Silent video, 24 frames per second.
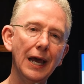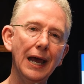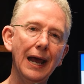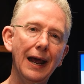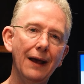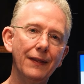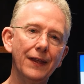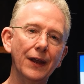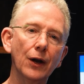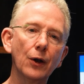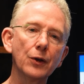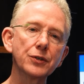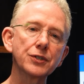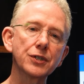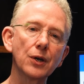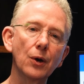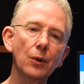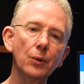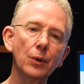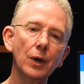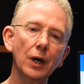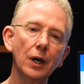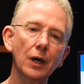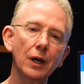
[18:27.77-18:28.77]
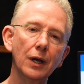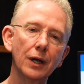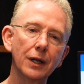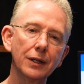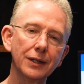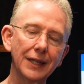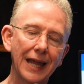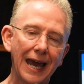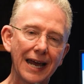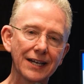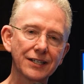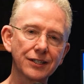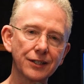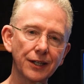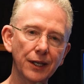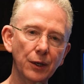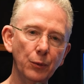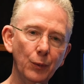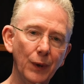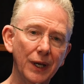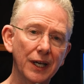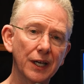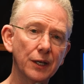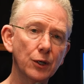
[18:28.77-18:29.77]
And then also, lastly,
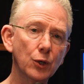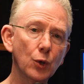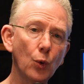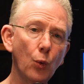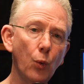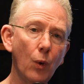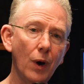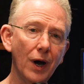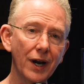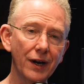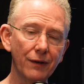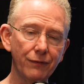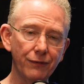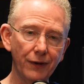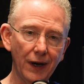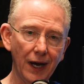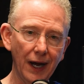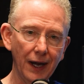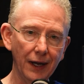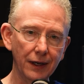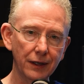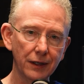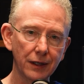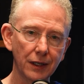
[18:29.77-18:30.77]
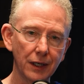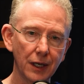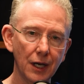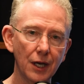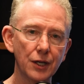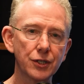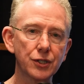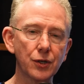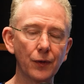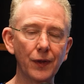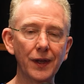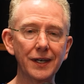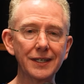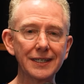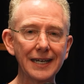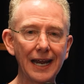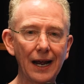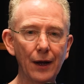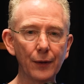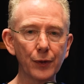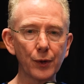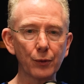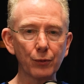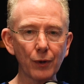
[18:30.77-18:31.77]
we can quantify it so that
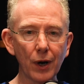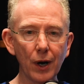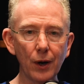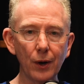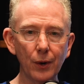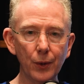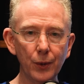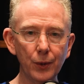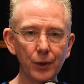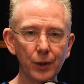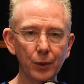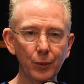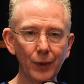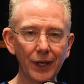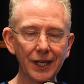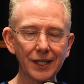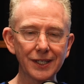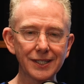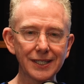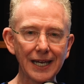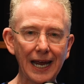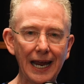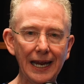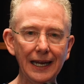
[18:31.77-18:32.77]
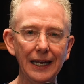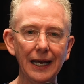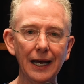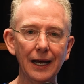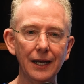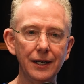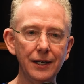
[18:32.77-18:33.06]
down the road, we can say,